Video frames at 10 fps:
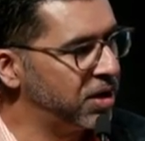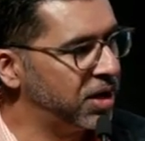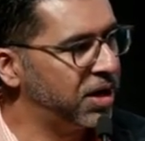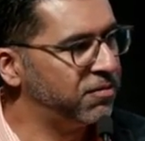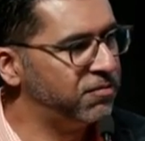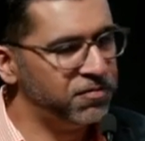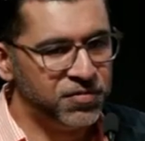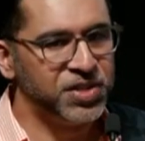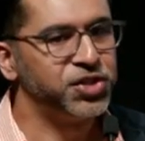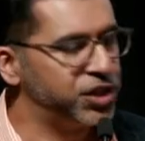a
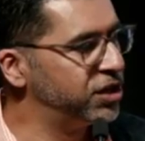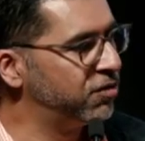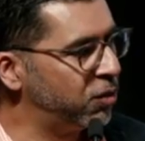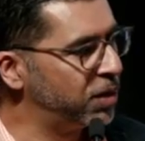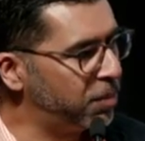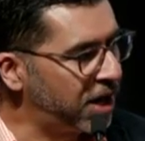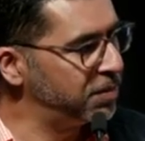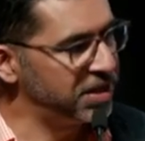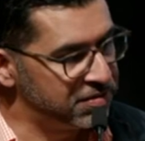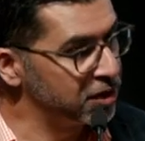vision of what a buy me
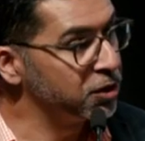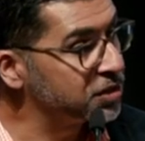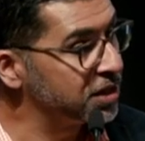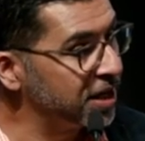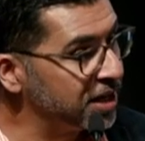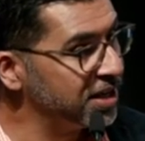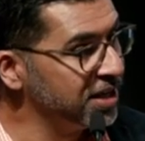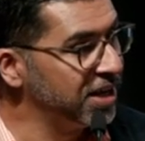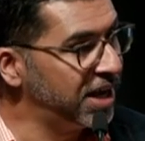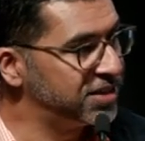even looks like.
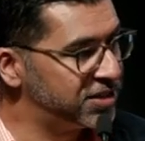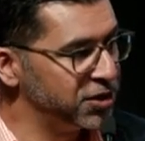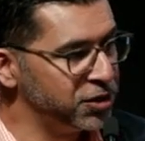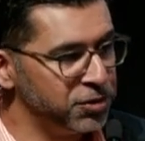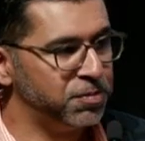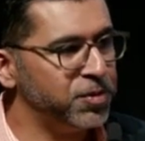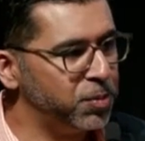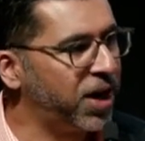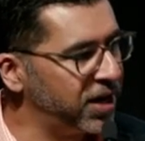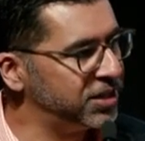And so you, you
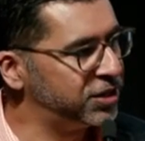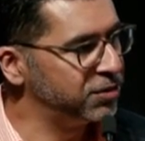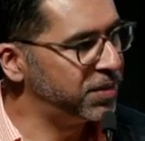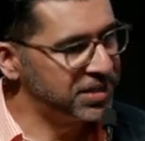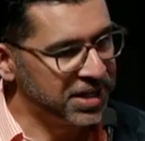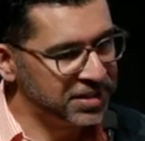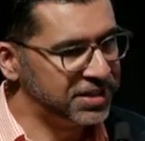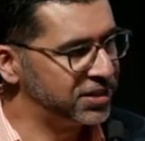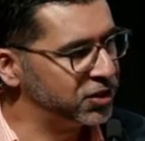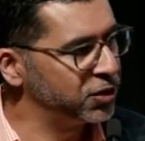buy into a mentality in the
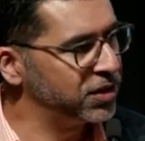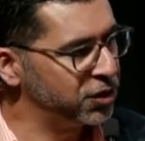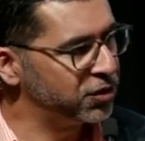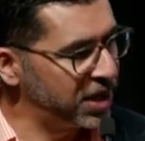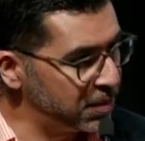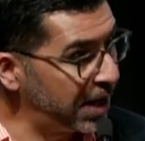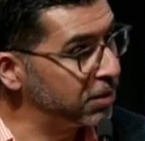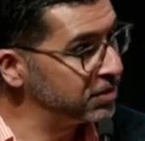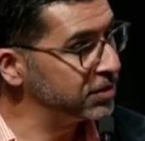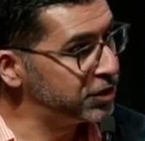story that you create about
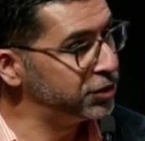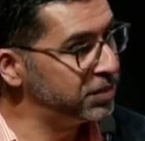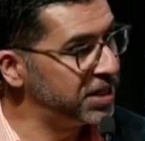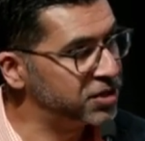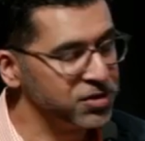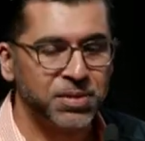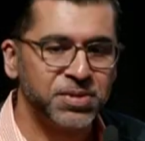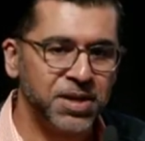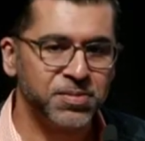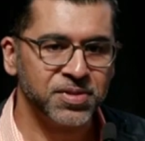to me. So
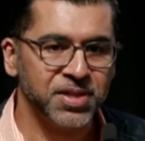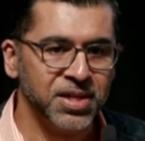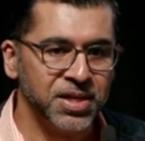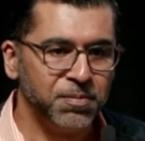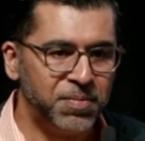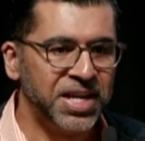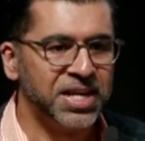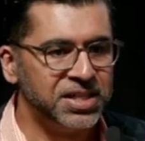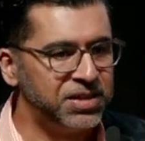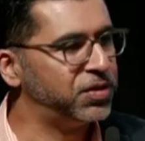sometimes being in a
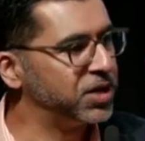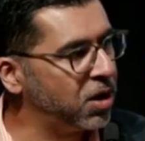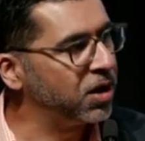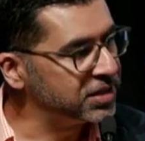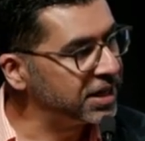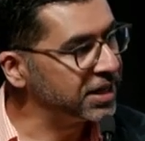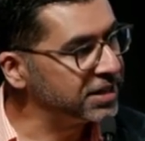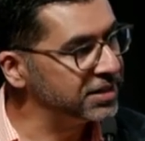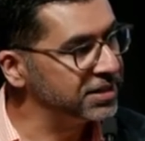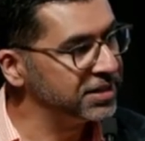different
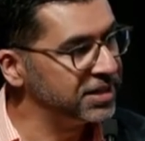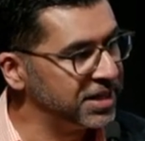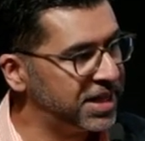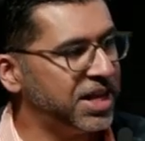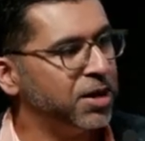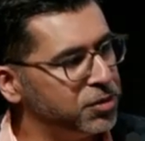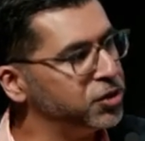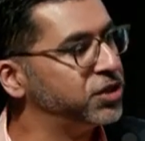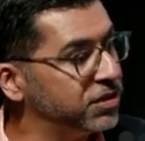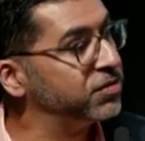context can help you
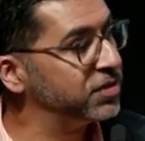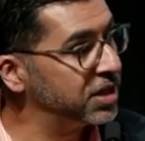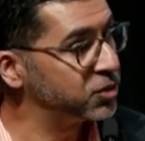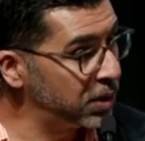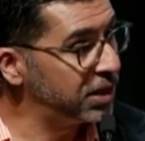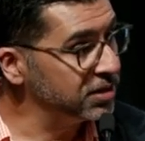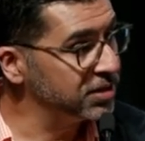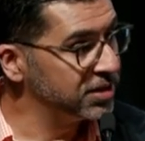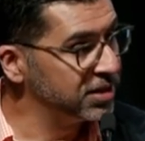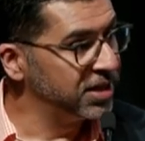shift as well.
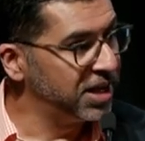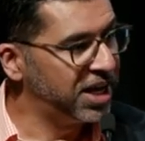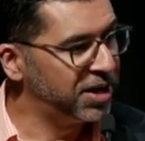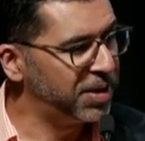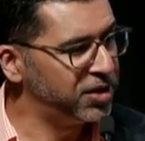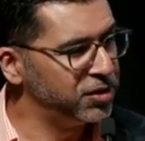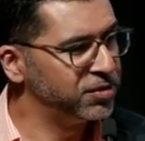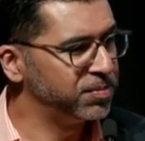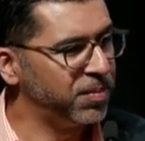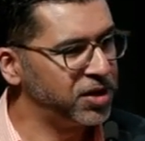Um, and you
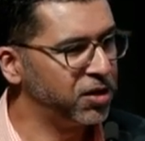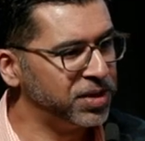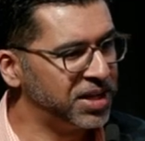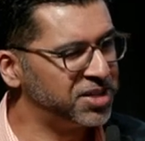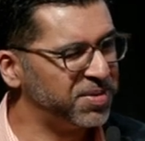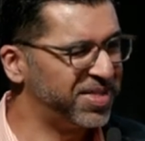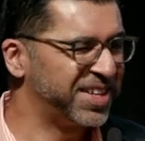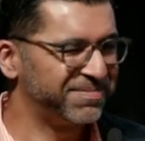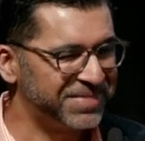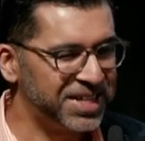might not realize, you might think,
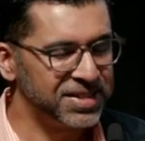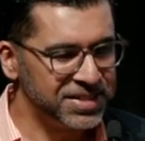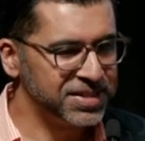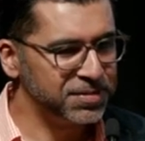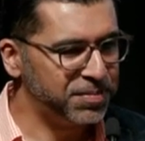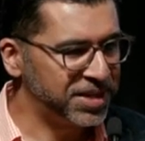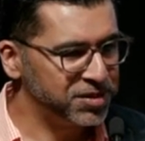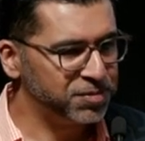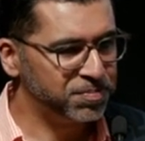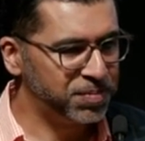this isn't the best
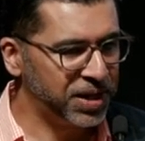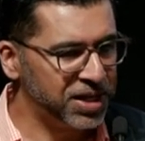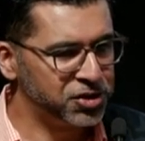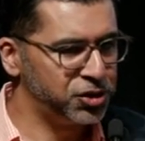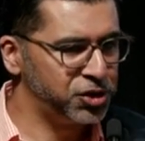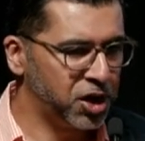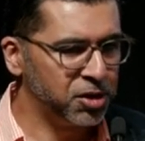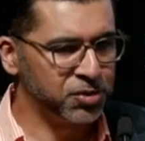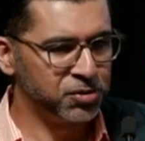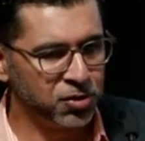place or job
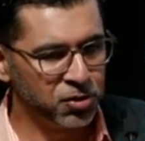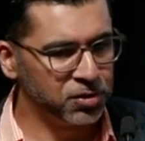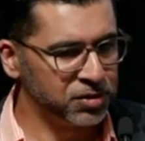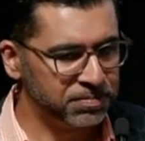or role or